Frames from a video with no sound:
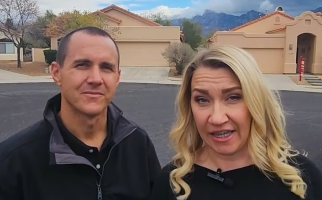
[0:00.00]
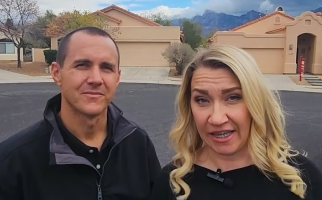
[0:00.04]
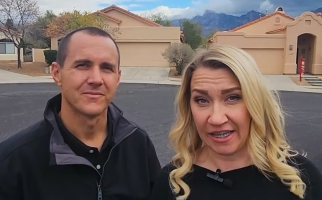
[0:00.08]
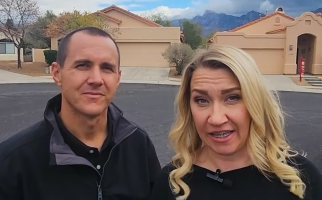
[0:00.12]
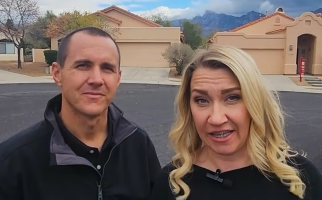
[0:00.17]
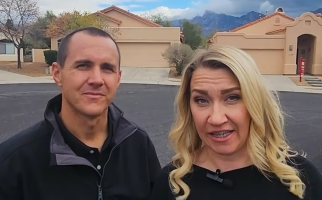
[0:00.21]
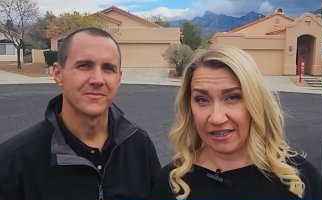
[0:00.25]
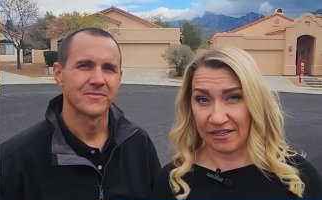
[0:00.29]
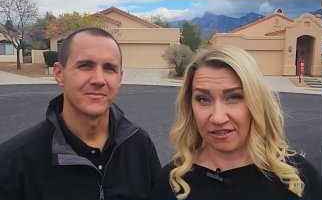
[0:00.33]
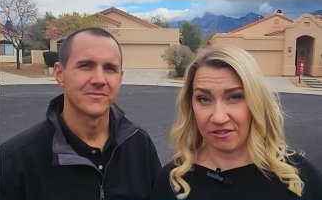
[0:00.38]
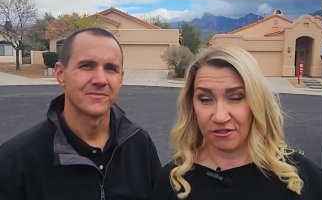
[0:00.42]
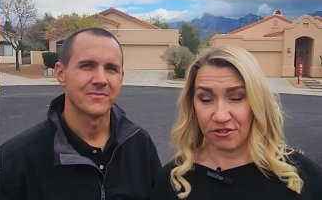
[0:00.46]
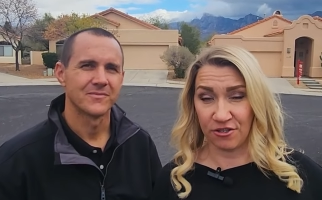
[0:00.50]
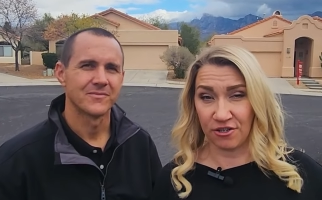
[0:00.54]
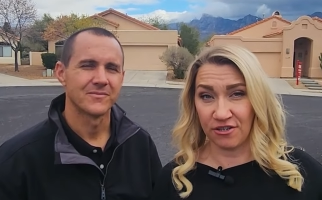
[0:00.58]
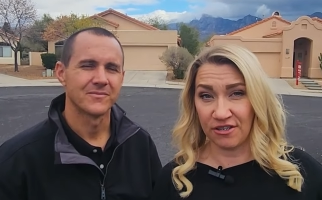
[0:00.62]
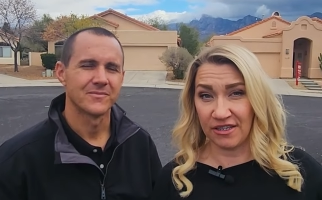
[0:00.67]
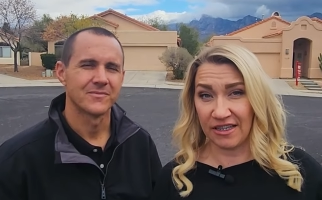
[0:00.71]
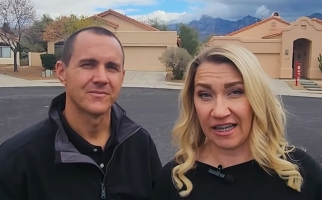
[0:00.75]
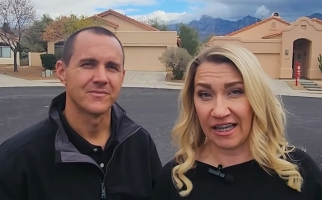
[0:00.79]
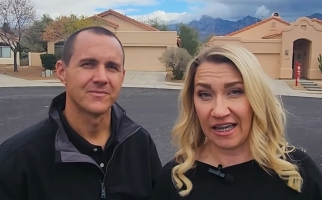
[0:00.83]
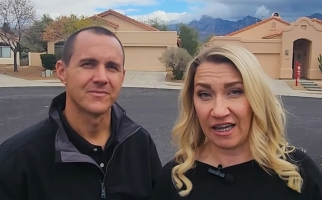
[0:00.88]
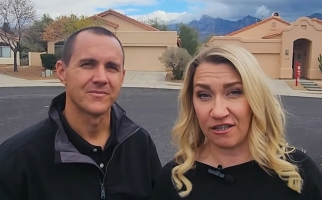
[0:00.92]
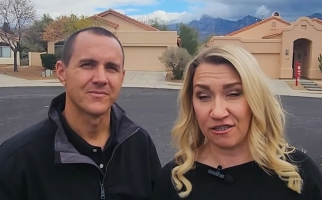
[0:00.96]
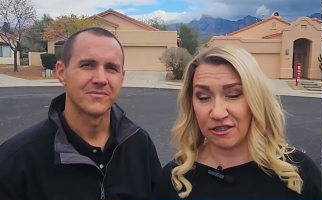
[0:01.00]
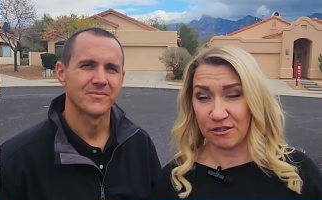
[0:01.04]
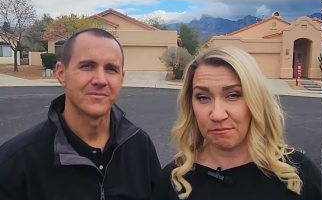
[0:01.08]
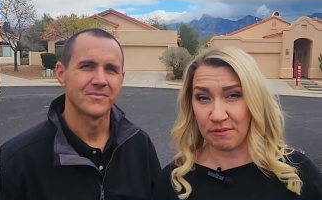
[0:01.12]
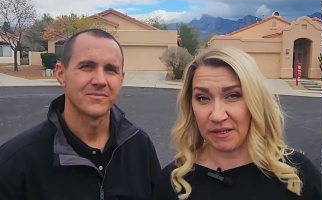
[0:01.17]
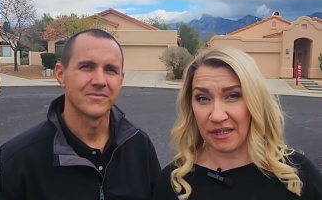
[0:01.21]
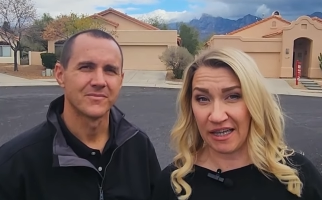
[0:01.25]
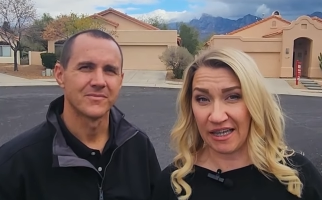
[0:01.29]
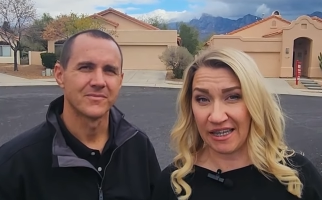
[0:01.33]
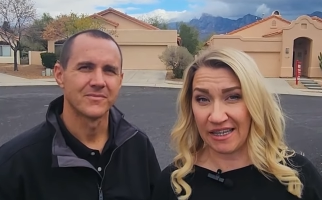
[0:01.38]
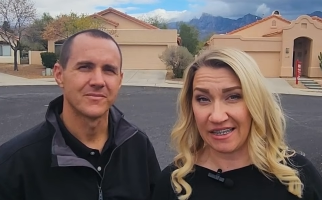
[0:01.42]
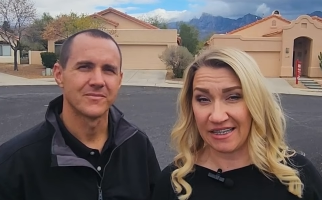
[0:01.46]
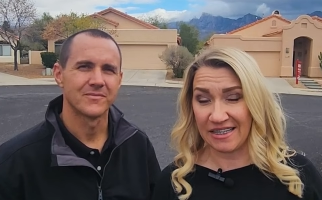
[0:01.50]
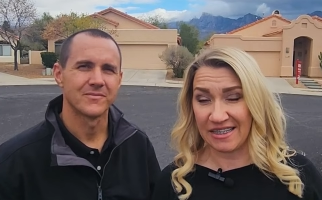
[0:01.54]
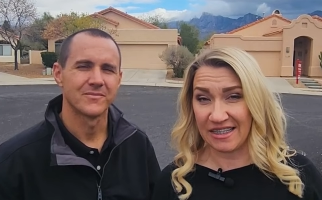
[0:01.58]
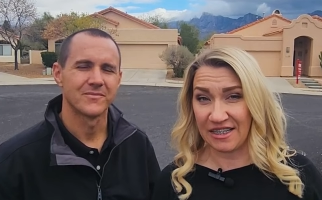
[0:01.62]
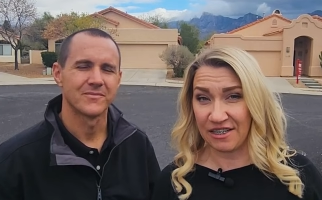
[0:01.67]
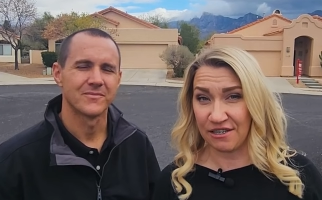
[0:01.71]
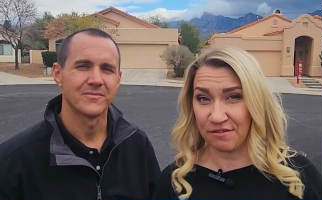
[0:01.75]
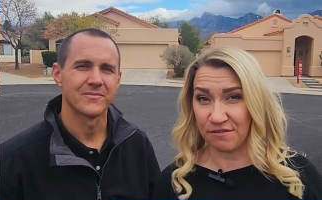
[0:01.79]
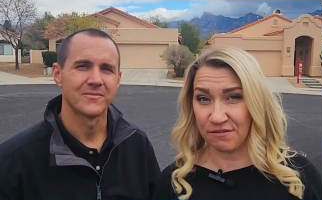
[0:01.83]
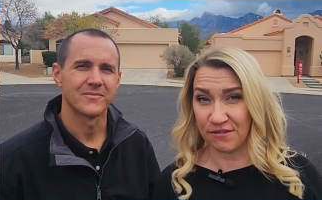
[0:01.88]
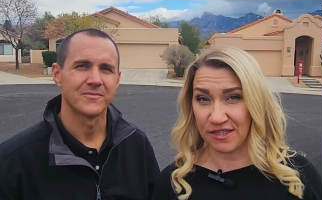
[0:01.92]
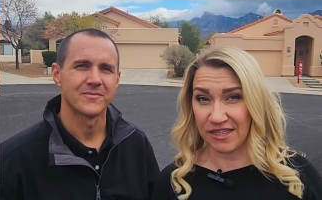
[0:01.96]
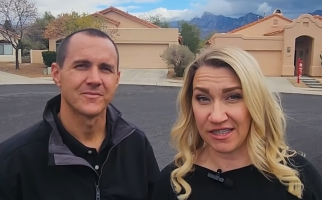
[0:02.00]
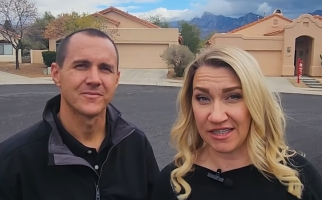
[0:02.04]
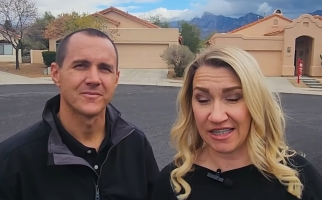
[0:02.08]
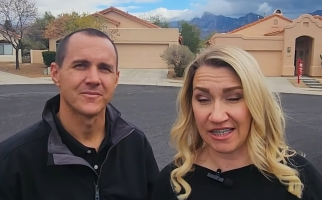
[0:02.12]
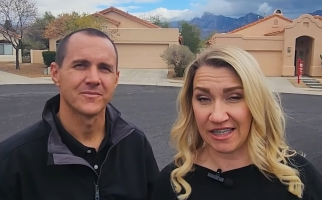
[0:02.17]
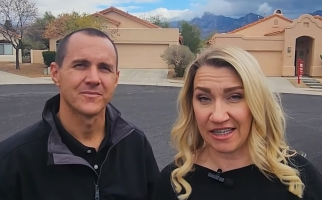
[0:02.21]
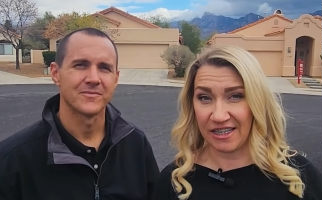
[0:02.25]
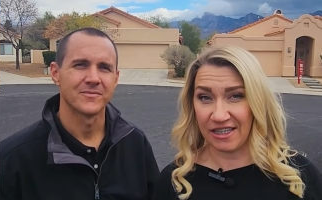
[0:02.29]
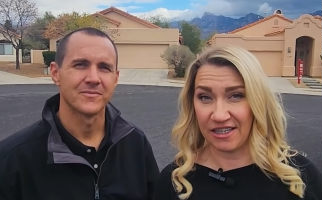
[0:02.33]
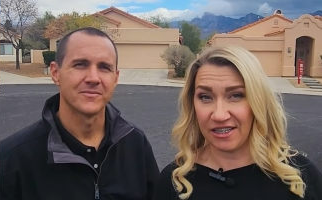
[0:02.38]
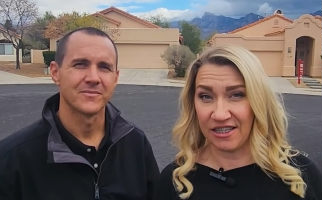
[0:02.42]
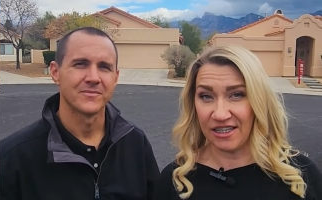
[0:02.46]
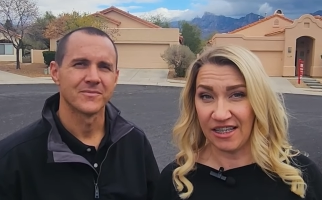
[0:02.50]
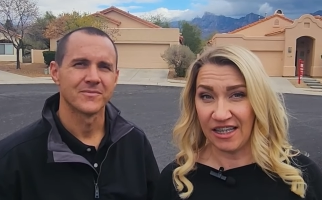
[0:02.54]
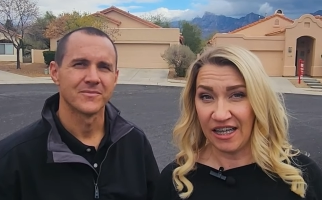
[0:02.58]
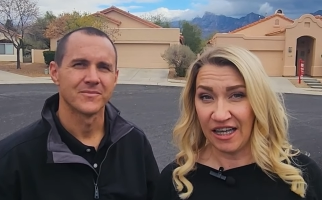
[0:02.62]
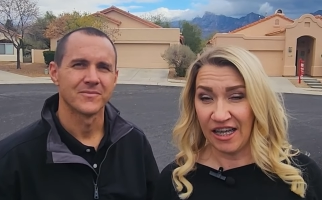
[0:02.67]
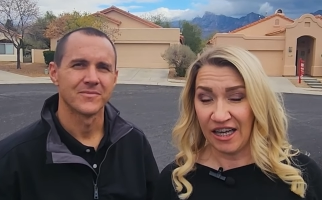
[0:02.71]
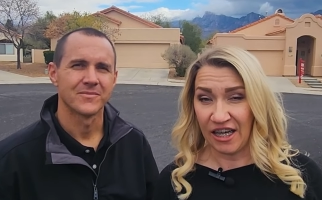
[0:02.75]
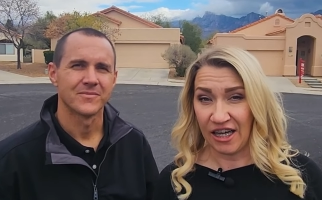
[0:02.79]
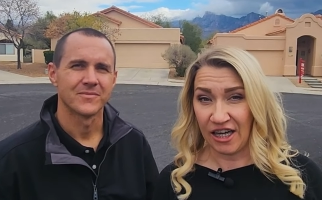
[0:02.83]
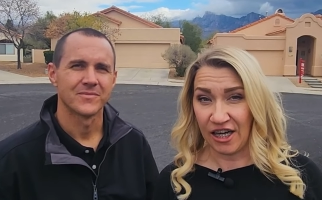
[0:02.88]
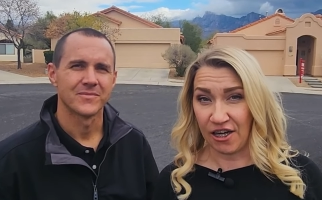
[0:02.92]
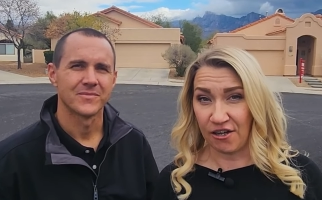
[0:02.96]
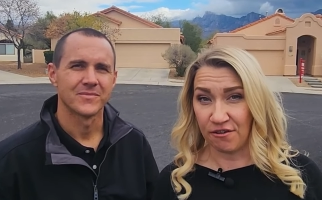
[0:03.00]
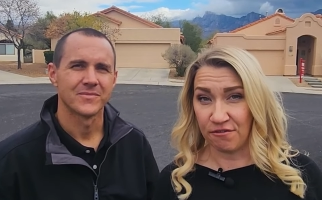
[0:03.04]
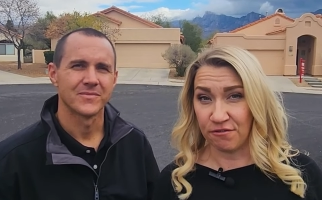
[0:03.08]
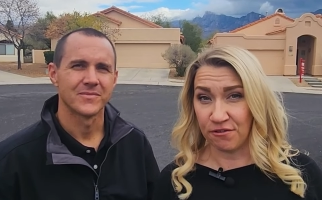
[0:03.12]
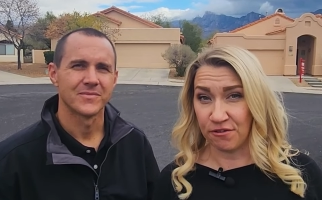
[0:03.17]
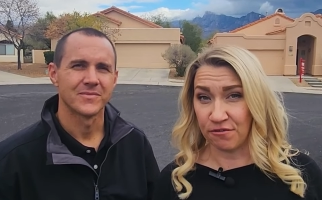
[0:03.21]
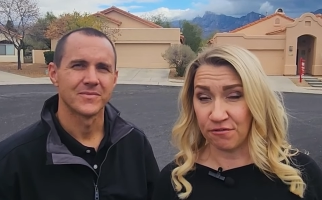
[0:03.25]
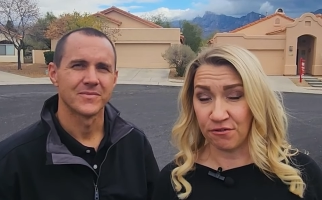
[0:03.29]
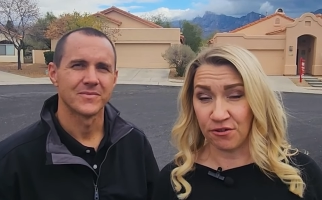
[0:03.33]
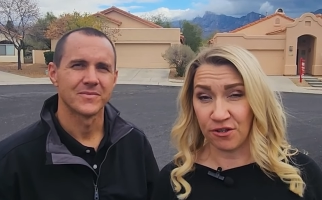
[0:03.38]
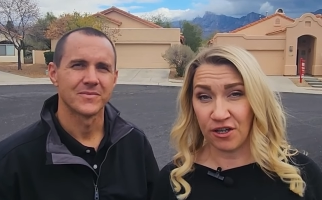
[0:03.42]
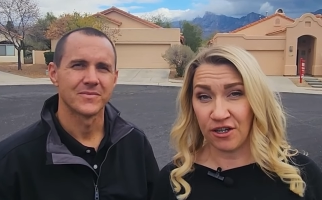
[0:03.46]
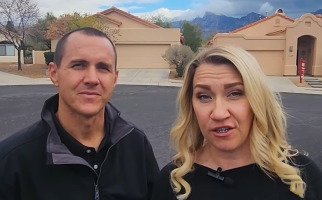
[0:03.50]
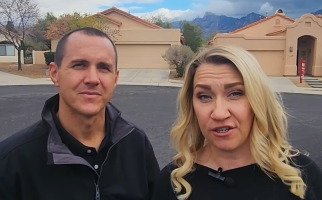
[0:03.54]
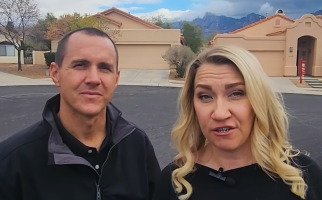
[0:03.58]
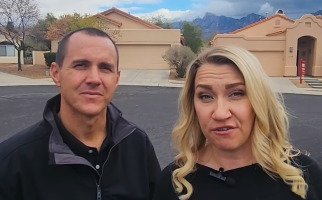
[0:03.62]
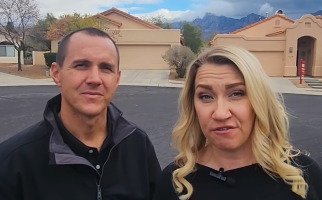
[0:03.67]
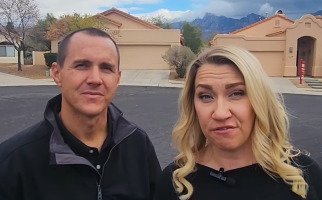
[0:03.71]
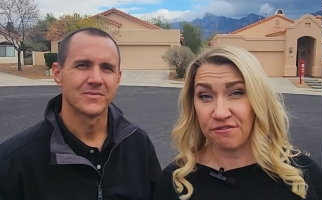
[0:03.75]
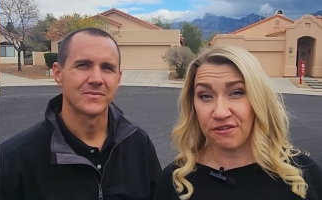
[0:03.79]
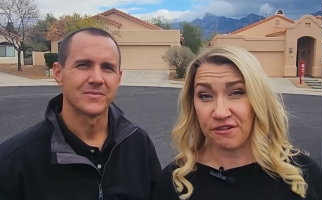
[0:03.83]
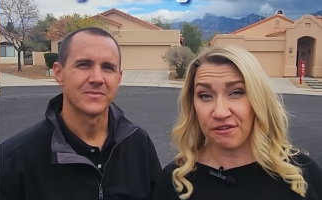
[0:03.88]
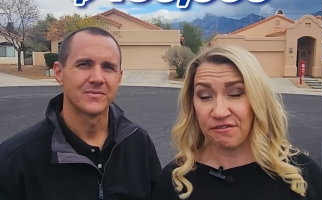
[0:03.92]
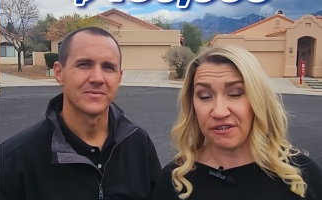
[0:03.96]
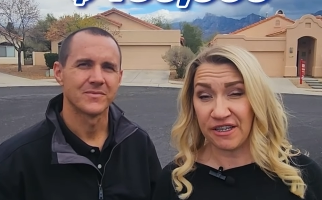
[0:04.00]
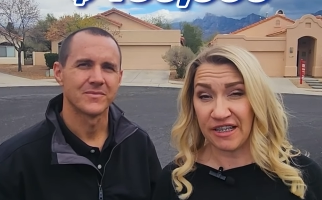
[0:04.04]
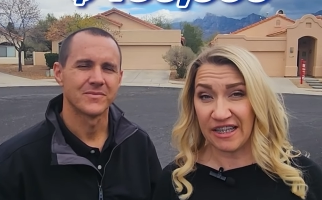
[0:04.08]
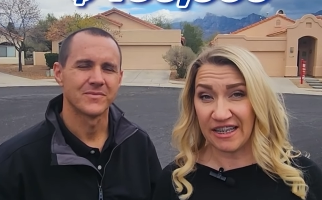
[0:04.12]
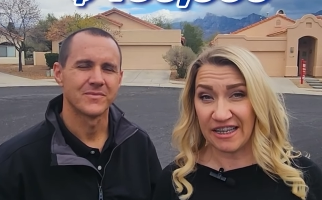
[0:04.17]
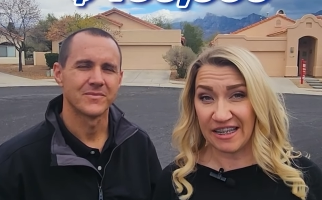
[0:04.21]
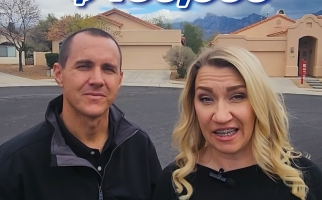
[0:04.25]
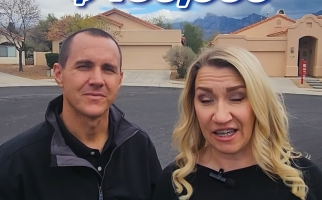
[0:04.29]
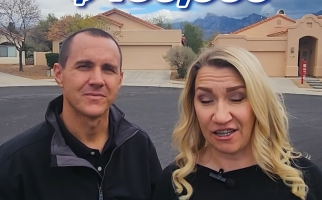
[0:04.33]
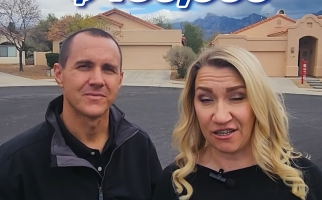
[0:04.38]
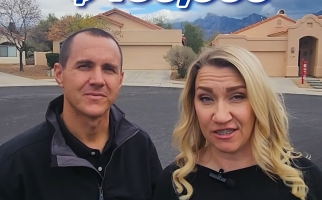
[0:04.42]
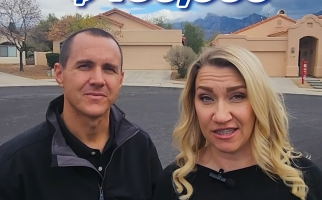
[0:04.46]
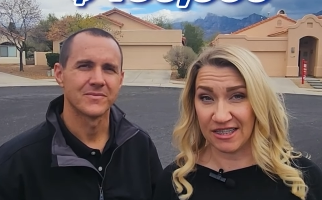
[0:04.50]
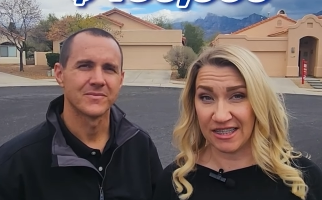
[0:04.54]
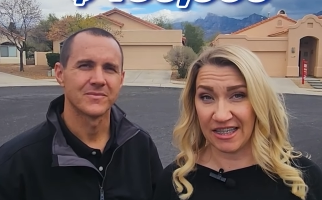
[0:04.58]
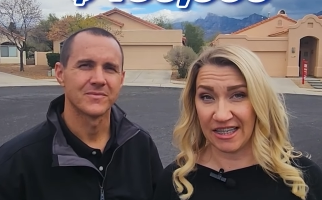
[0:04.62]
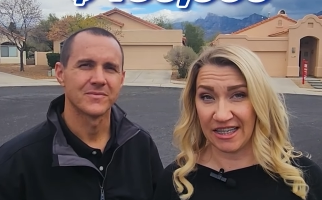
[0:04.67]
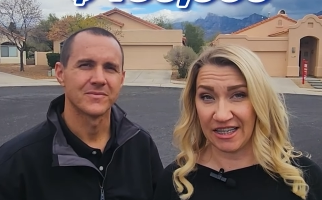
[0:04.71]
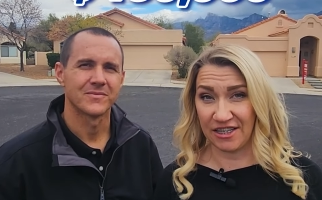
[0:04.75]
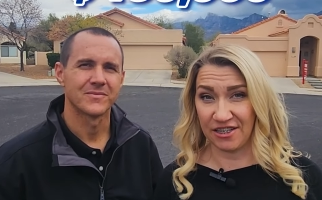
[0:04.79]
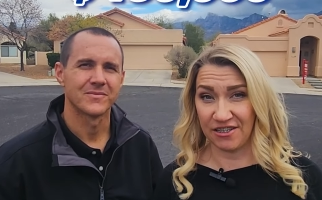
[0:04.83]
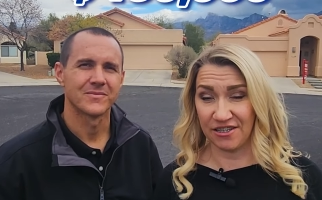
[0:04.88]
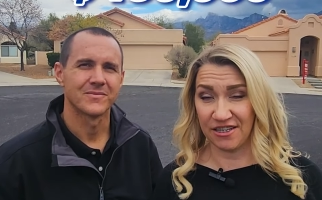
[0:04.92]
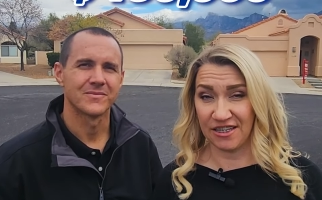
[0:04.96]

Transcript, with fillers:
Speaker 1: and there's currently a house behind us here for sale uh, for 450,000.